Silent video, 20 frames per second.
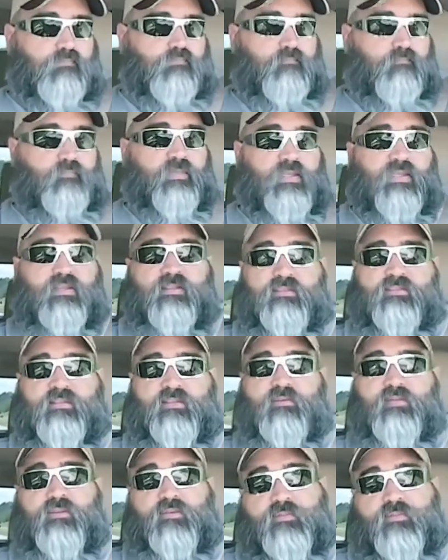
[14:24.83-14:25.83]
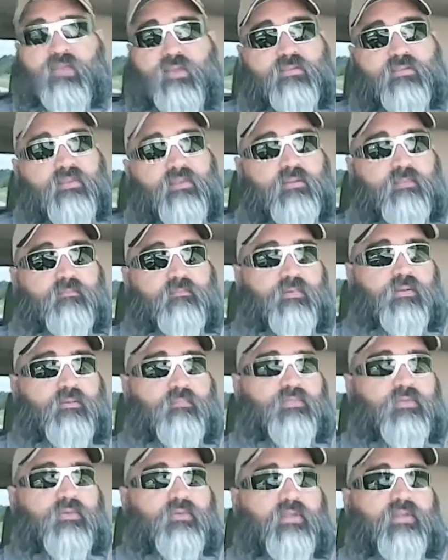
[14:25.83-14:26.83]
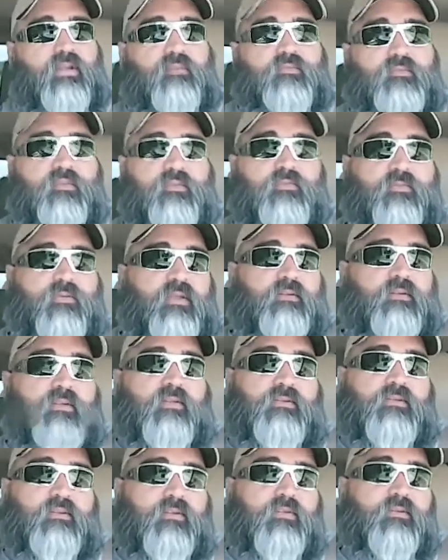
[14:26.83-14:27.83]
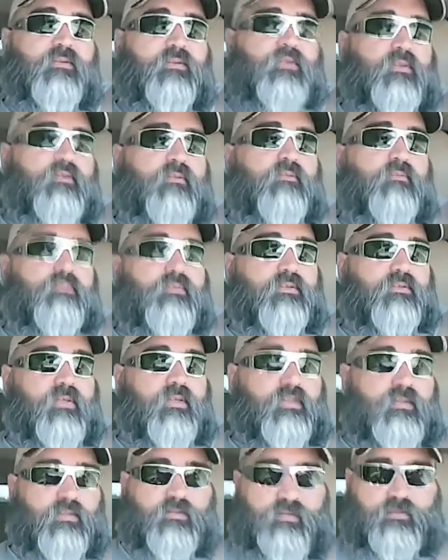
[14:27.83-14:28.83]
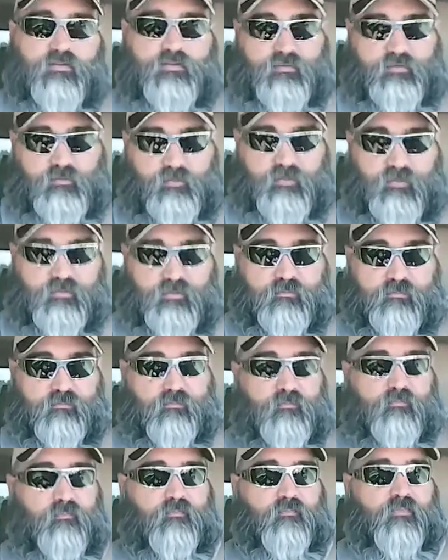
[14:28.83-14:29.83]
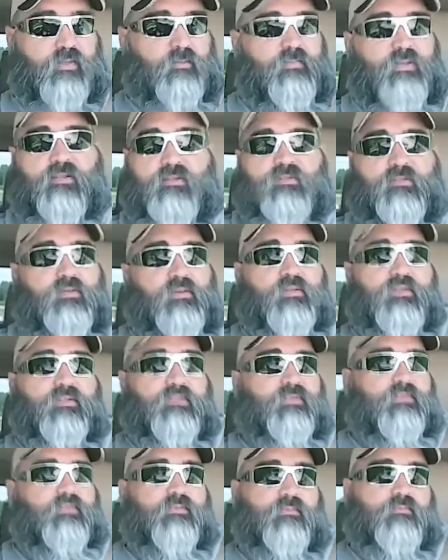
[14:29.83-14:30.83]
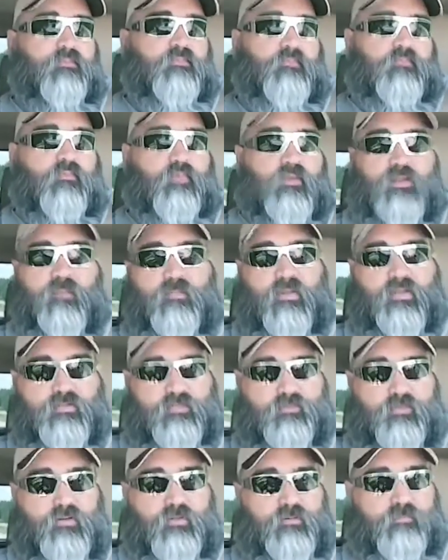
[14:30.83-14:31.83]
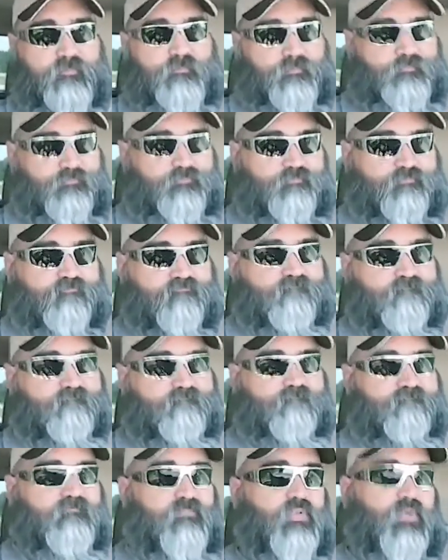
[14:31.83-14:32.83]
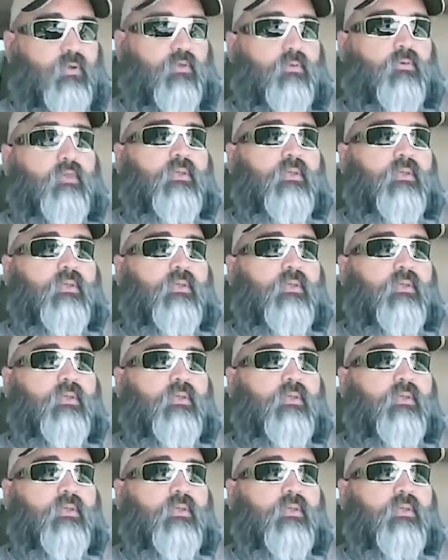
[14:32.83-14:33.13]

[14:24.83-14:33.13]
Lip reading: And considering the fact that I'm doing it after the fact, that's another thing to take into consideration. I'm not doing this when I bought the truck. So,